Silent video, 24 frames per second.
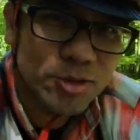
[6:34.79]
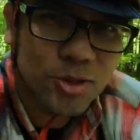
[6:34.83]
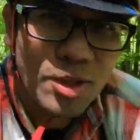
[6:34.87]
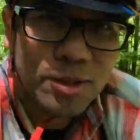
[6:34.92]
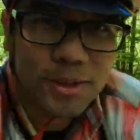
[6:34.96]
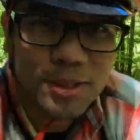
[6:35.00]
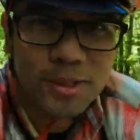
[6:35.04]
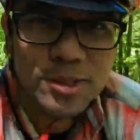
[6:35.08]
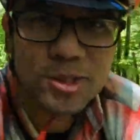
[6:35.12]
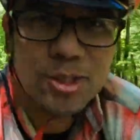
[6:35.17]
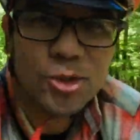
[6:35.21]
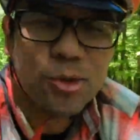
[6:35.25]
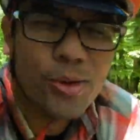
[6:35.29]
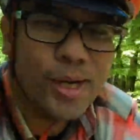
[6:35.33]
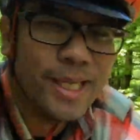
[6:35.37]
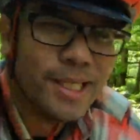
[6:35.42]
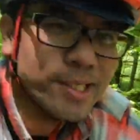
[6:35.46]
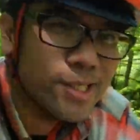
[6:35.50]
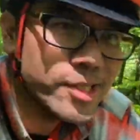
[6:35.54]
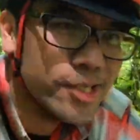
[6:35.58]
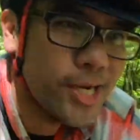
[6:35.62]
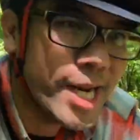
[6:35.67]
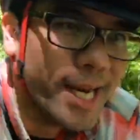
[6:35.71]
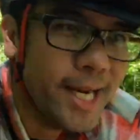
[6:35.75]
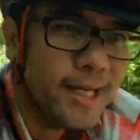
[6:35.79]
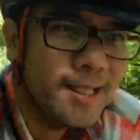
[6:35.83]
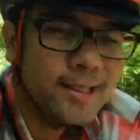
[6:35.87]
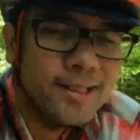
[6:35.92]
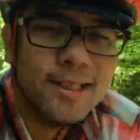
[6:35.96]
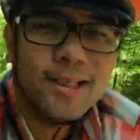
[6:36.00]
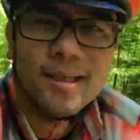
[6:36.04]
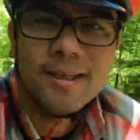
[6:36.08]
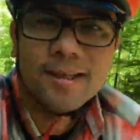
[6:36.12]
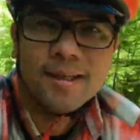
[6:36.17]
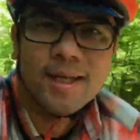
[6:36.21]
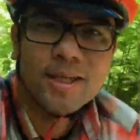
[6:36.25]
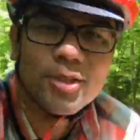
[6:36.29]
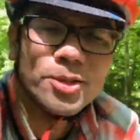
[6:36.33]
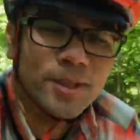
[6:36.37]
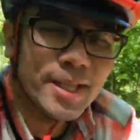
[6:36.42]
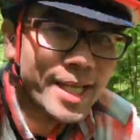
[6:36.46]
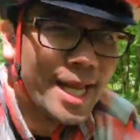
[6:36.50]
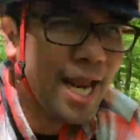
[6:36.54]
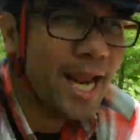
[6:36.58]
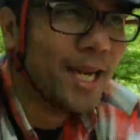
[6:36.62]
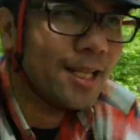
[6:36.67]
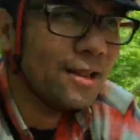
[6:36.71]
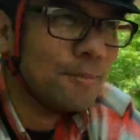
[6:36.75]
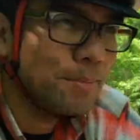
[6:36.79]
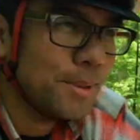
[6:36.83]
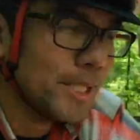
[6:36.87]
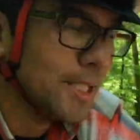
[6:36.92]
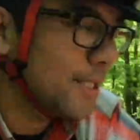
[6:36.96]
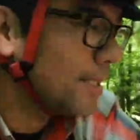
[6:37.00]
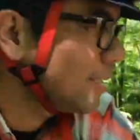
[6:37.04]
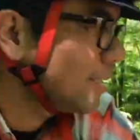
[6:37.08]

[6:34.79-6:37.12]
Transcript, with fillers: all this great shade under the canopy.